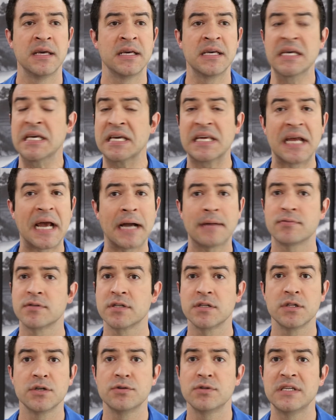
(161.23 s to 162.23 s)
it
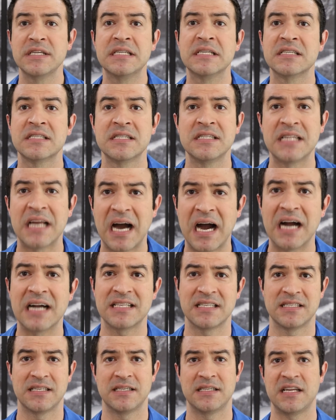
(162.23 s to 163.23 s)
absolutely does
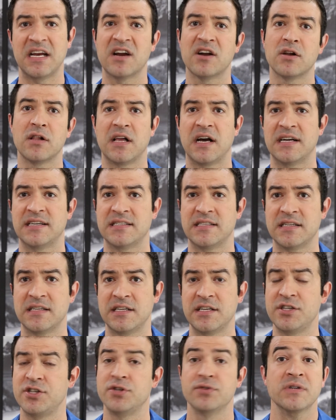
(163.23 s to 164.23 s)
not sterilize the
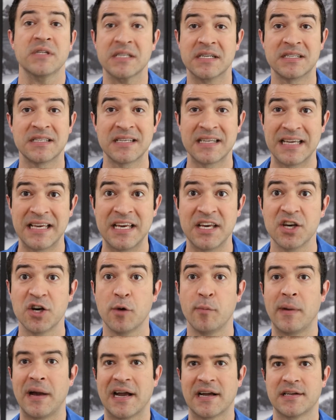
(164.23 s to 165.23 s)
tissue. It doesn't
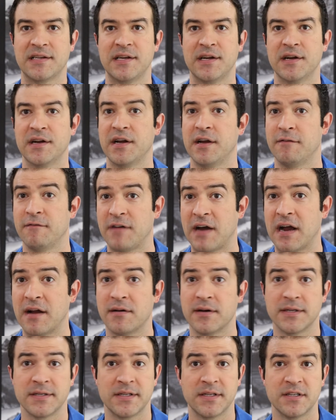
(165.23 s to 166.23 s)
kill bacteria,
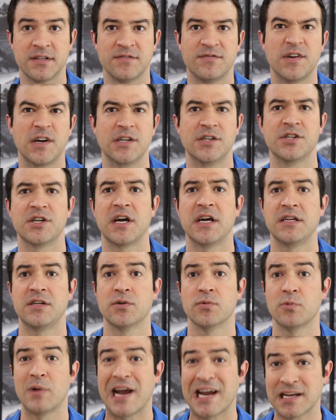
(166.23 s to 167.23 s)
viruses, fungi
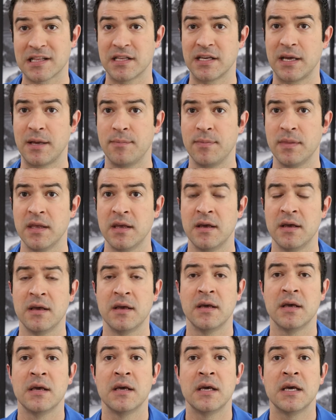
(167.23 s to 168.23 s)
directly.
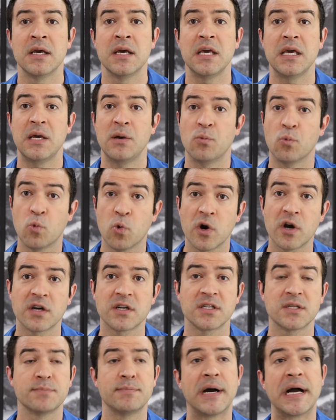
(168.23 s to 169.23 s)
It
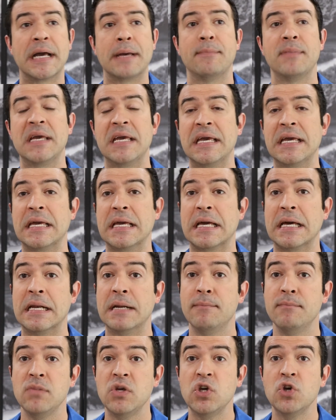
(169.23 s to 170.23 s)
works by being an
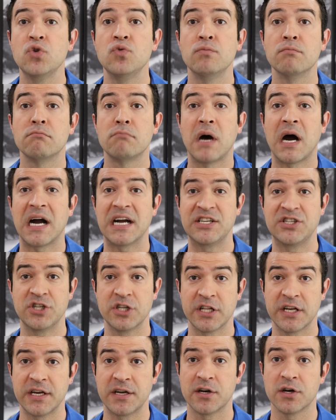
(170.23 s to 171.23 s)
immune
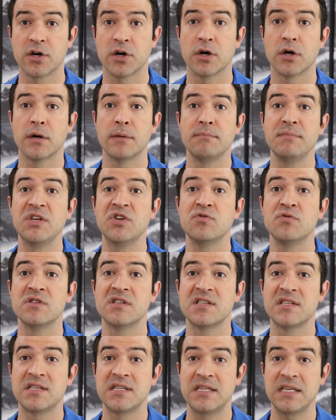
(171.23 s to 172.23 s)
modulator or immune
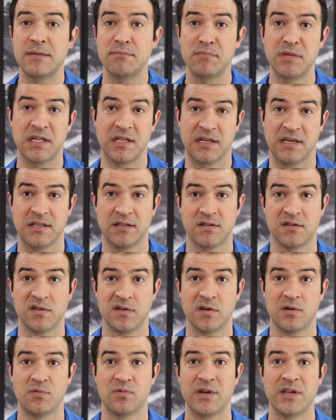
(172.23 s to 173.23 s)
stimulant.
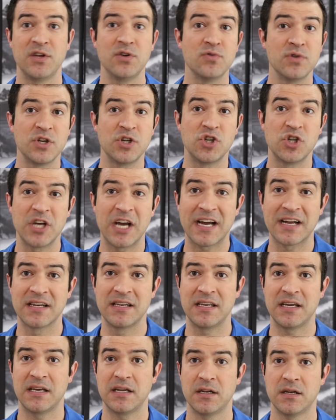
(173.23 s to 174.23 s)
So when you inject
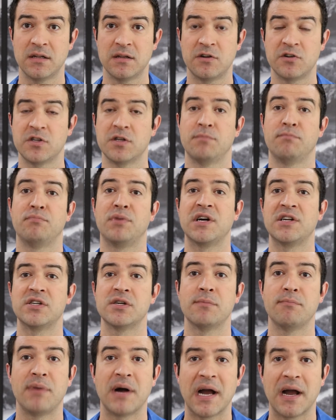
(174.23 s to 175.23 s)
it, there's a bunch
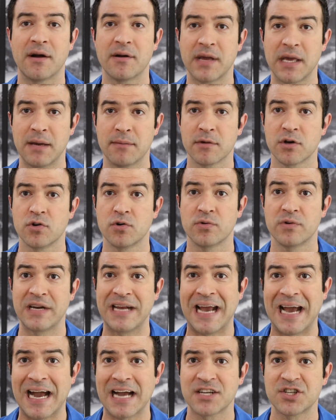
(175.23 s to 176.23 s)
of biochemical
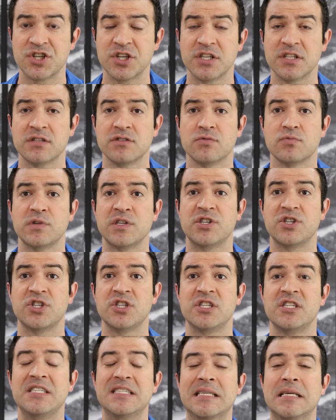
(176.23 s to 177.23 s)
reactions which
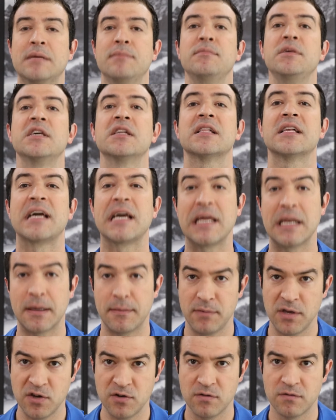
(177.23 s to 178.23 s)
stimulate
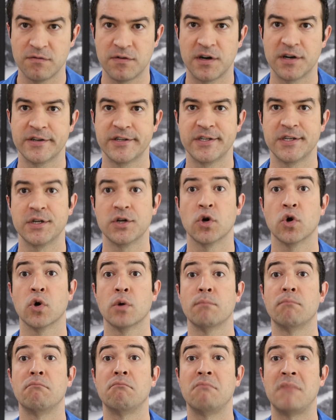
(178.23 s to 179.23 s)
immune function or
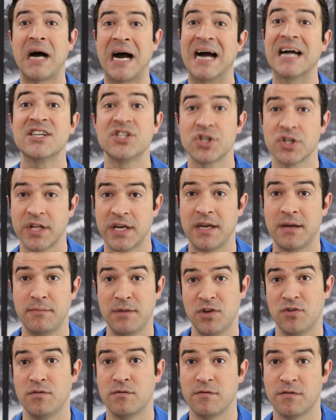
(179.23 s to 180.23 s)
modulate
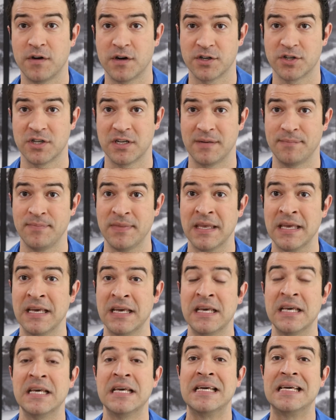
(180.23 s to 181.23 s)
immune function.
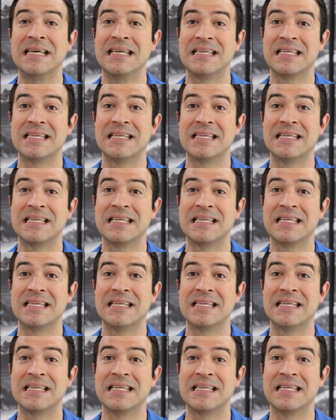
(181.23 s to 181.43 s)
It